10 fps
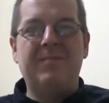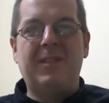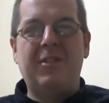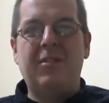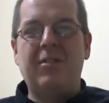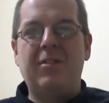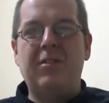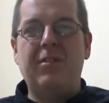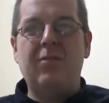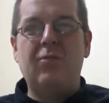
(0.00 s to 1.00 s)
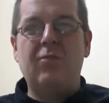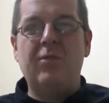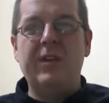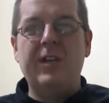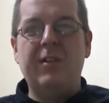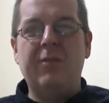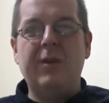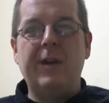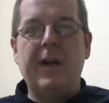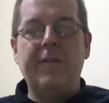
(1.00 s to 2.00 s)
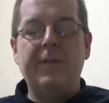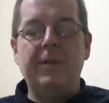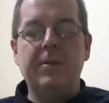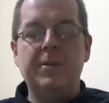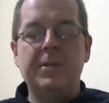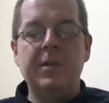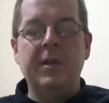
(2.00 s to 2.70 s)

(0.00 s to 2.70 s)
3.5 years.